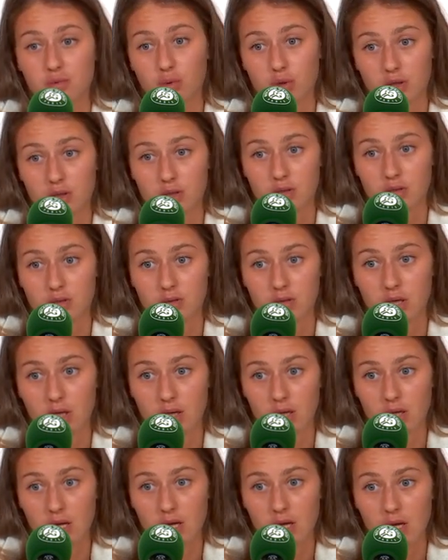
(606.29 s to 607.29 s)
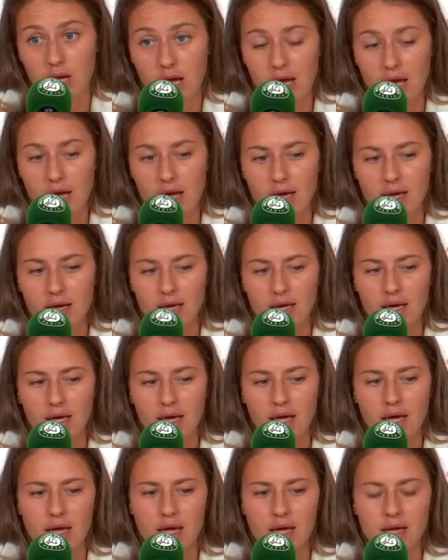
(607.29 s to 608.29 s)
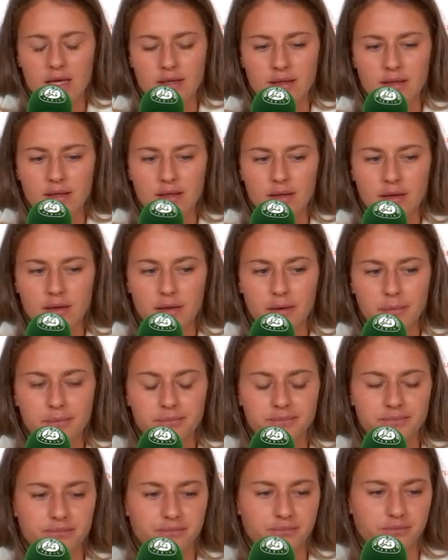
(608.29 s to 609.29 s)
war. And,